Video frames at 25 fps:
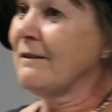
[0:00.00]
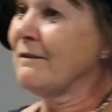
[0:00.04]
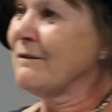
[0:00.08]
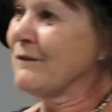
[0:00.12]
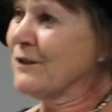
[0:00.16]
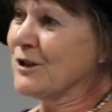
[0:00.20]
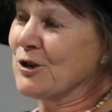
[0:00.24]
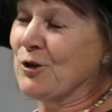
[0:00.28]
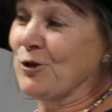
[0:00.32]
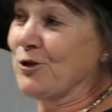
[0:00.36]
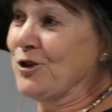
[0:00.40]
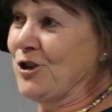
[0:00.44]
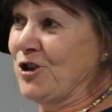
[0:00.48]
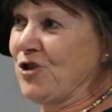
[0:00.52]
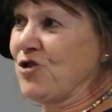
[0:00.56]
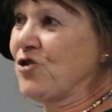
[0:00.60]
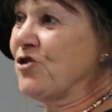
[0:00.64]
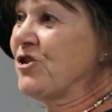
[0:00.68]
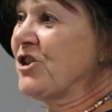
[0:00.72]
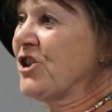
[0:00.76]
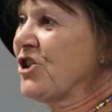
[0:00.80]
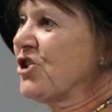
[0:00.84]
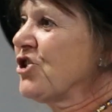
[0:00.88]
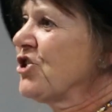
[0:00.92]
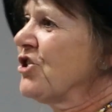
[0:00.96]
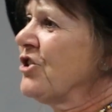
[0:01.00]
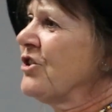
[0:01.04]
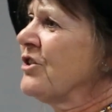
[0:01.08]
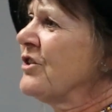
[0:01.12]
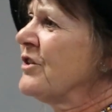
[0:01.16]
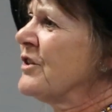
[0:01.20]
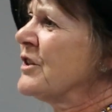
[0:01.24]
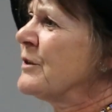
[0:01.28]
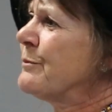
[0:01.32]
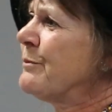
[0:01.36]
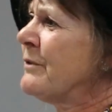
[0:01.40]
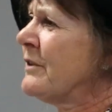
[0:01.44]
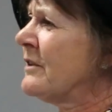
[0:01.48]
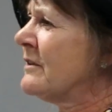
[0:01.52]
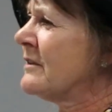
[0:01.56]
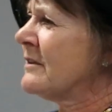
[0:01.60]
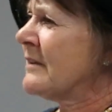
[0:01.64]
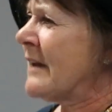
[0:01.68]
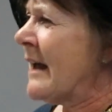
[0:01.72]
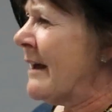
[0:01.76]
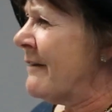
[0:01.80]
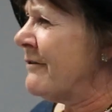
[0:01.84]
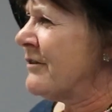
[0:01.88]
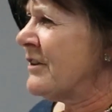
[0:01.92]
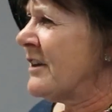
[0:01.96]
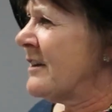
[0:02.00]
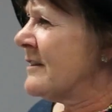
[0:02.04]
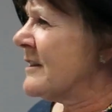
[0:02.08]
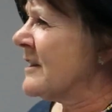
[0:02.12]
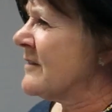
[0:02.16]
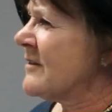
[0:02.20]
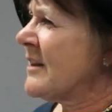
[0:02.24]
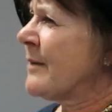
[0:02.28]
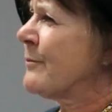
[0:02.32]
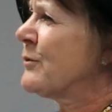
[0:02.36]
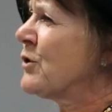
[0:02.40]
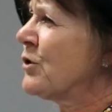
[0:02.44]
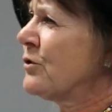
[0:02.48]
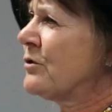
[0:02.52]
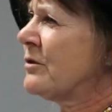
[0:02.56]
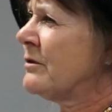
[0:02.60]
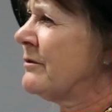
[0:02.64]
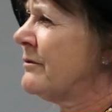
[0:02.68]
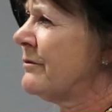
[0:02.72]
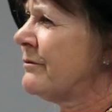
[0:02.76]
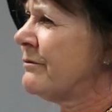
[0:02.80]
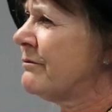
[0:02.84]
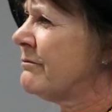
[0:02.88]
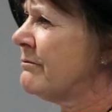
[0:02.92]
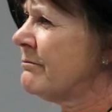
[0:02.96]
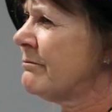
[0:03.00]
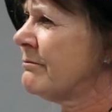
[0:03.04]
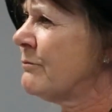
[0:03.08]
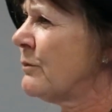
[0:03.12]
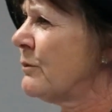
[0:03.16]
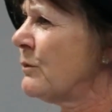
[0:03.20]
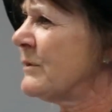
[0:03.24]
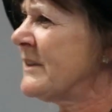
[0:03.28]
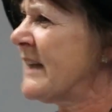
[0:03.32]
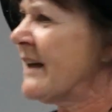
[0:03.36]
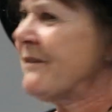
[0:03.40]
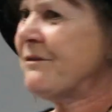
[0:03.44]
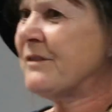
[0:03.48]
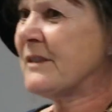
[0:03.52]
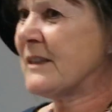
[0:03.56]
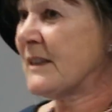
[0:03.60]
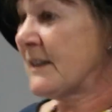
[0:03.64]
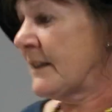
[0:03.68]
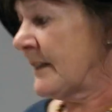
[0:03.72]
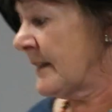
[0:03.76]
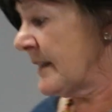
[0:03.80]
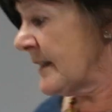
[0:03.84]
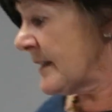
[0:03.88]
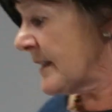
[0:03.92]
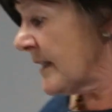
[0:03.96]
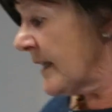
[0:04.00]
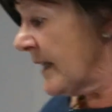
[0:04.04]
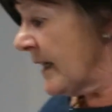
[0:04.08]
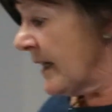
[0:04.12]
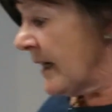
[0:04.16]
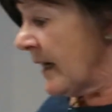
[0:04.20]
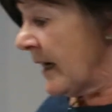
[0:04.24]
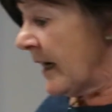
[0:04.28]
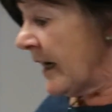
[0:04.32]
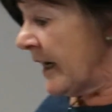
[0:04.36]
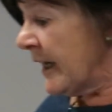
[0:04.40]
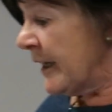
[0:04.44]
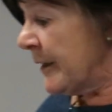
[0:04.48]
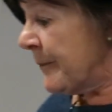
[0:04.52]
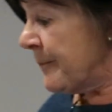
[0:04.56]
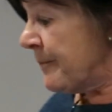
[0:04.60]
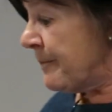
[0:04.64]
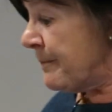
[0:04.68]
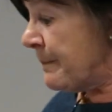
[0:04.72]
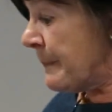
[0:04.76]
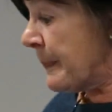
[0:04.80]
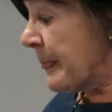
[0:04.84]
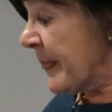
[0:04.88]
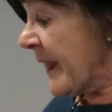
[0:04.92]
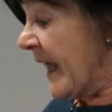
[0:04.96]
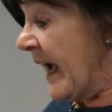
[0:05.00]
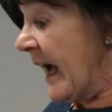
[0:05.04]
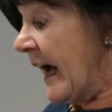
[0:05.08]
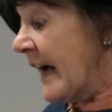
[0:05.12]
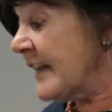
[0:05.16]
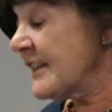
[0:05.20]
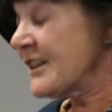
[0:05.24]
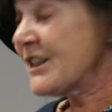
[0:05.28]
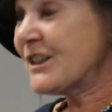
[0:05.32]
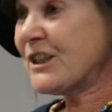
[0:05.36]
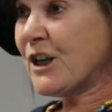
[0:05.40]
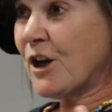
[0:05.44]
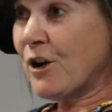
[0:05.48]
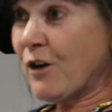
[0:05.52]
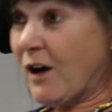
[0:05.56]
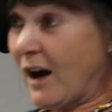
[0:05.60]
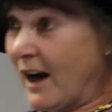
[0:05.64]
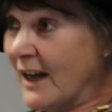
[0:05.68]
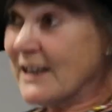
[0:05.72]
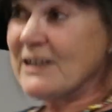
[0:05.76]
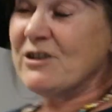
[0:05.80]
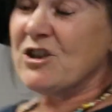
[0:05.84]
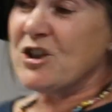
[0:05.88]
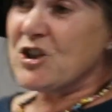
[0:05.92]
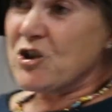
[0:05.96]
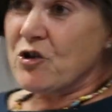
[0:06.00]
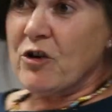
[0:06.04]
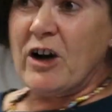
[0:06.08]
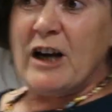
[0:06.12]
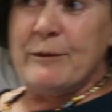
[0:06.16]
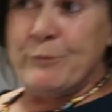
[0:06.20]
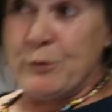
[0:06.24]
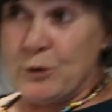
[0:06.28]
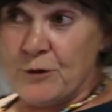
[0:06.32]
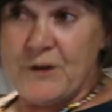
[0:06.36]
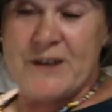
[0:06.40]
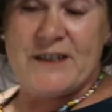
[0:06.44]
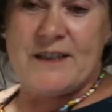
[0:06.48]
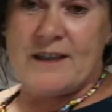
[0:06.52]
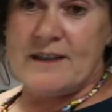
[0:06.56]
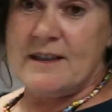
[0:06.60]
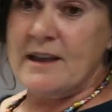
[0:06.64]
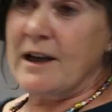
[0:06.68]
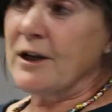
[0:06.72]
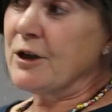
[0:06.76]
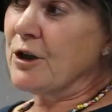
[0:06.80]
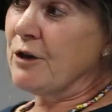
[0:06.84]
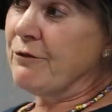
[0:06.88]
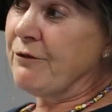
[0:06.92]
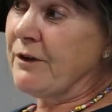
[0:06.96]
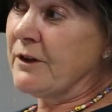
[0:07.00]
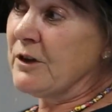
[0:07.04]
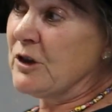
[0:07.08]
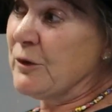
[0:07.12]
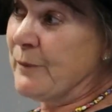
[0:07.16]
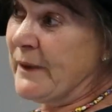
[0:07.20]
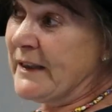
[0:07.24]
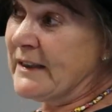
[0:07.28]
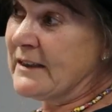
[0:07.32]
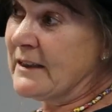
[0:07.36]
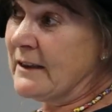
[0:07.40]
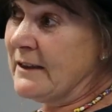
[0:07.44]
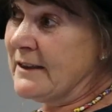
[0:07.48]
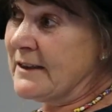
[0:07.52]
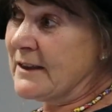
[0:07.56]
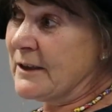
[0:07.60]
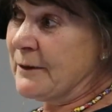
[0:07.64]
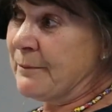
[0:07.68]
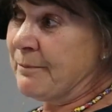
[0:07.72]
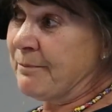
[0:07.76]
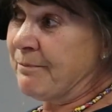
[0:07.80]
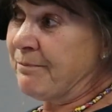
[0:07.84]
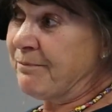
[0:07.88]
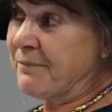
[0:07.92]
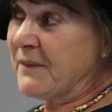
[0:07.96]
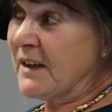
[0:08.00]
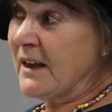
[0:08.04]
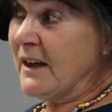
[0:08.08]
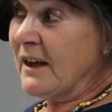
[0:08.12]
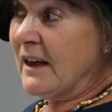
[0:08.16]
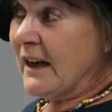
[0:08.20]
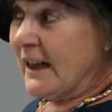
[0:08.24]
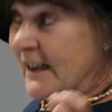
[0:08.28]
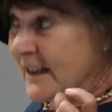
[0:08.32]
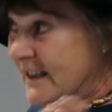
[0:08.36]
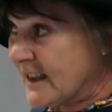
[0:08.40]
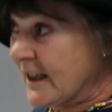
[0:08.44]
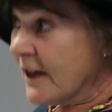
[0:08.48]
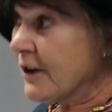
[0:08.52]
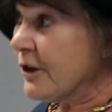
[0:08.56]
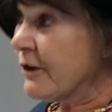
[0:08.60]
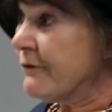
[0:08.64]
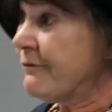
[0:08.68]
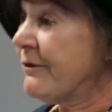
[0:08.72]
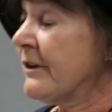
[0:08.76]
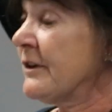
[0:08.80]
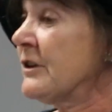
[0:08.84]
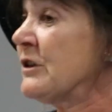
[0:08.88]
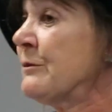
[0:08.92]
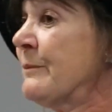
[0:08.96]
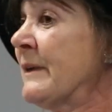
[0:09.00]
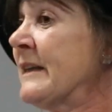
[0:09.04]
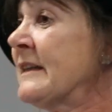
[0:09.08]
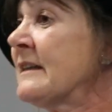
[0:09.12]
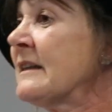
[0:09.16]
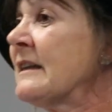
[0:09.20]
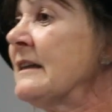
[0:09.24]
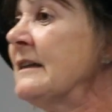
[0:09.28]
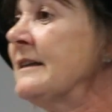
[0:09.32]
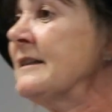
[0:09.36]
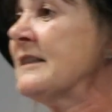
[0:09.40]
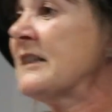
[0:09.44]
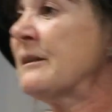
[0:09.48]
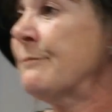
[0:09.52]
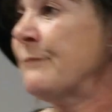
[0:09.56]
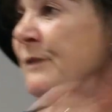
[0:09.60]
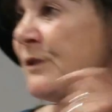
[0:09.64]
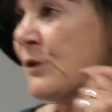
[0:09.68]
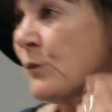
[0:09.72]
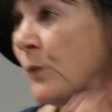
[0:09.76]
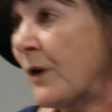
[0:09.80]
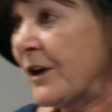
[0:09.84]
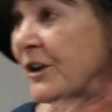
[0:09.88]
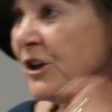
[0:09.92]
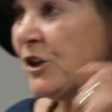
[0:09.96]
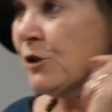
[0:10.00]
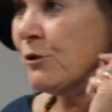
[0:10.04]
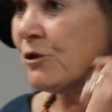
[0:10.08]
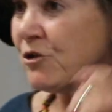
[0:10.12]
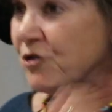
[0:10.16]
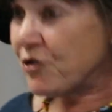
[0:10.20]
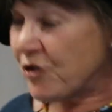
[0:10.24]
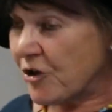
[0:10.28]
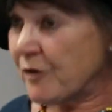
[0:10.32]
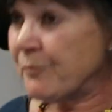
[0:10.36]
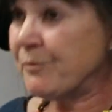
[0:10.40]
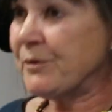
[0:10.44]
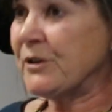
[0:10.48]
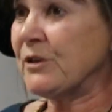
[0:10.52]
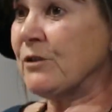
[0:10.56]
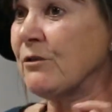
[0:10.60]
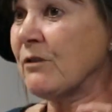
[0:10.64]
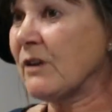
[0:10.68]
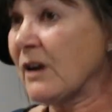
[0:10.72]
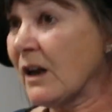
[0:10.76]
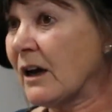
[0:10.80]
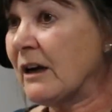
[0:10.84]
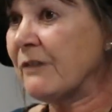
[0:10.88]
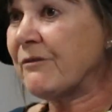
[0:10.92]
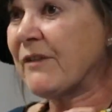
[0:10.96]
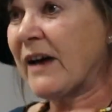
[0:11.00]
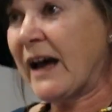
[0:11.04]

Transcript: Scottish traditions, but evidence of some sort of deficit. And so I describe all this as psycho-fundamentalism. And psycho-fundamentalism is when you attribute life